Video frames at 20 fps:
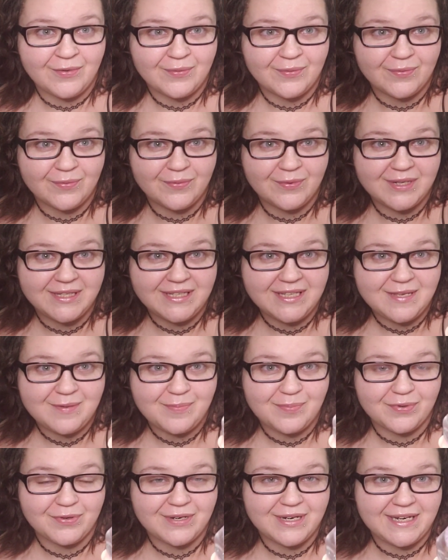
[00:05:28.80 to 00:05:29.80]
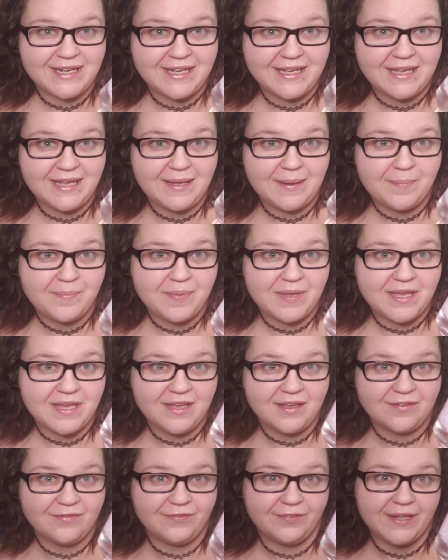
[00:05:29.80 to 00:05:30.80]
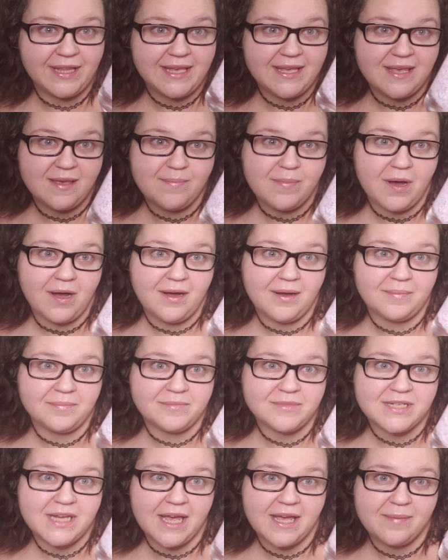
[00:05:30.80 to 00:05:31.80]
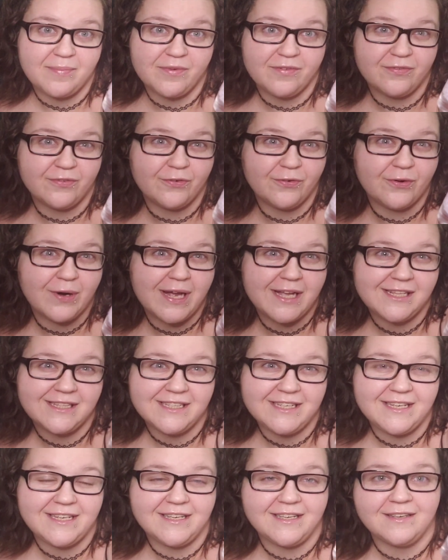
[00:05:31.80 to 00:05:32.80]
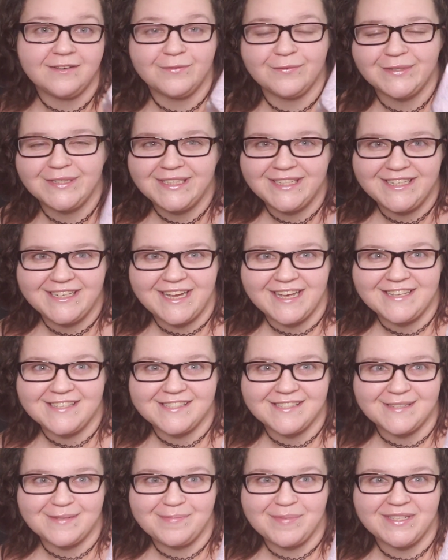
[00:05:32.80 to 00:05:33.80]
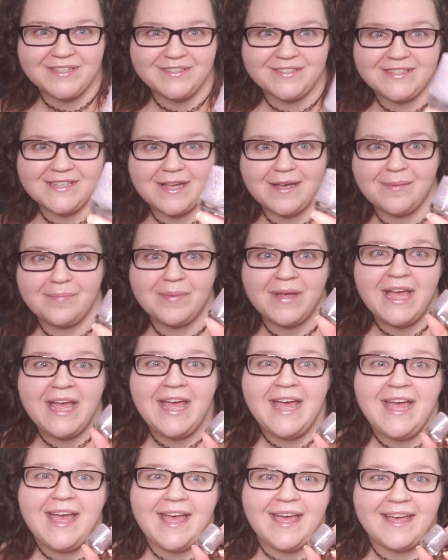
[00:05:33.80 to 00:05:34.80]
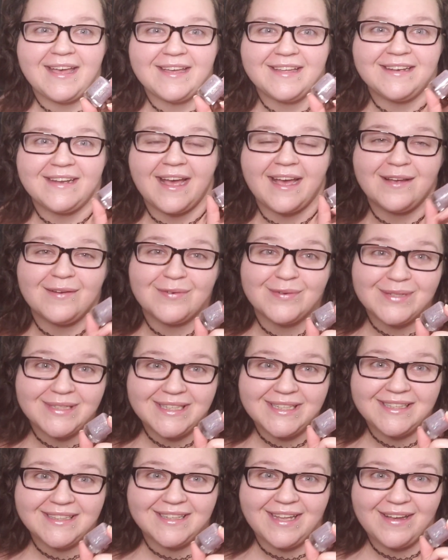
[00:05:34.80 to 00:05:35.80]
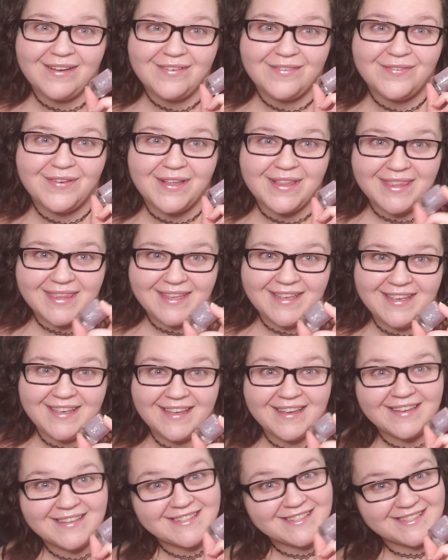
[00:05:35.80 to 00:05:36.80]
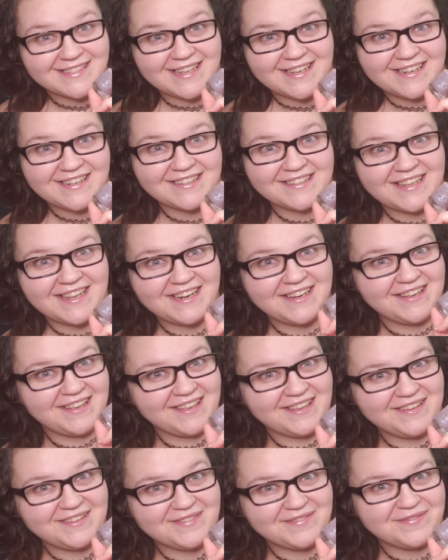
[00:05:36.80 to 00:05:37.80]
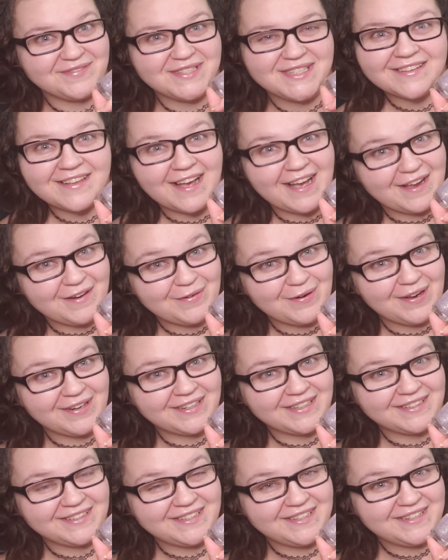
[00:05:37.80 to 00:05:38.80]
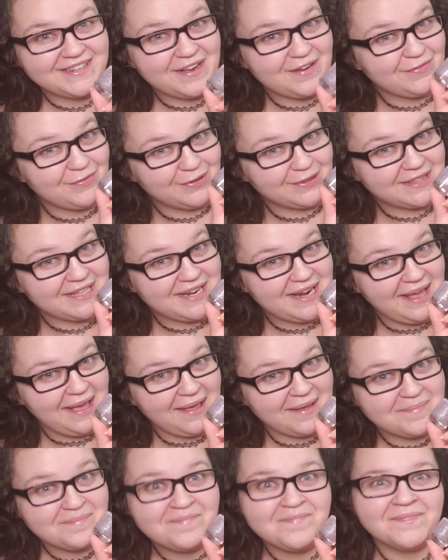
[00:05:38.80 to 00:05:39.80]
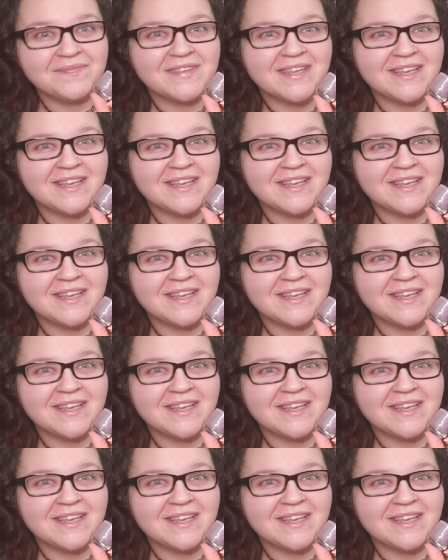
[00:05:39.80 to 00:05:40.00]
Really pretty pink flaky bomb type of prelly, really nicely builds up, and I really love the aesthetic that it gives. Ironically enough with the name,